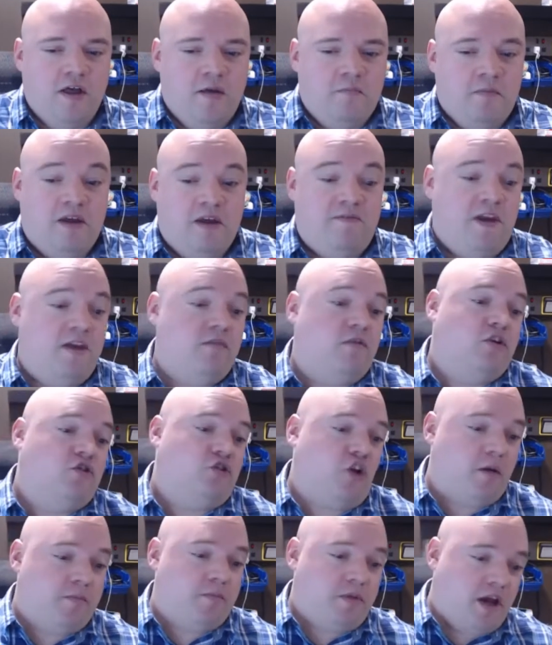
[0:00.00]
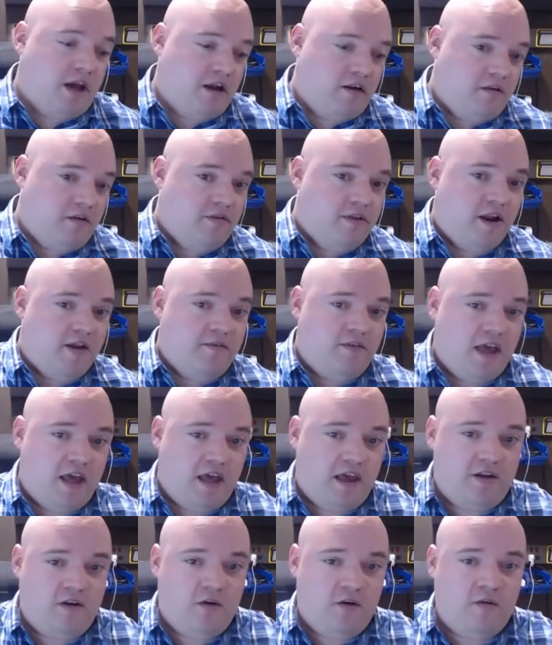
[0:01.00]
my favorite job title that I've
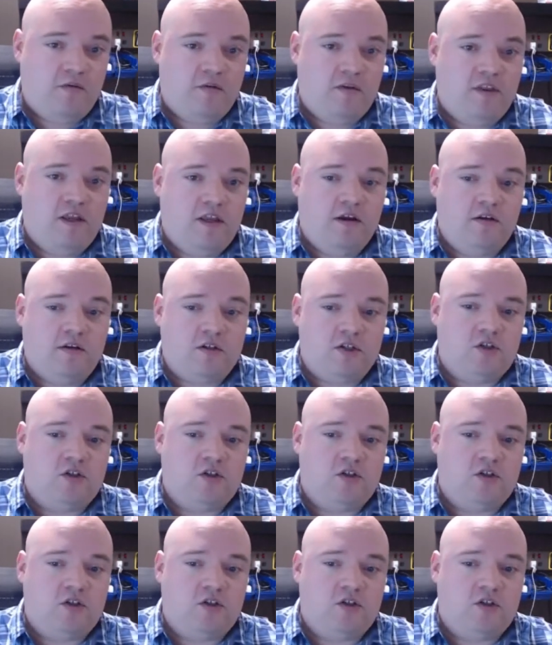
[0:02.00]
had over the years.